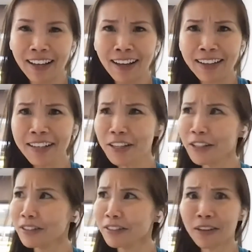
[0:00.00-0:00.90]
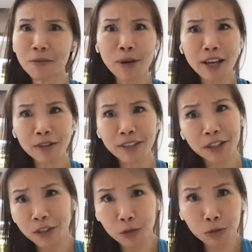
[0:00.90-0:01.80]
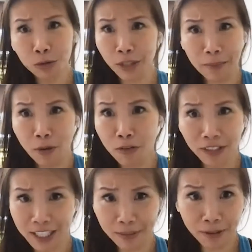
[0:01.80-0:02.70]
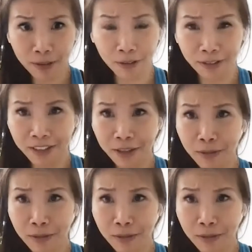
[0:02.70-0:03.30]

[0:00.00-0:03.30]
I say, then what else are you going to do to get more flexible?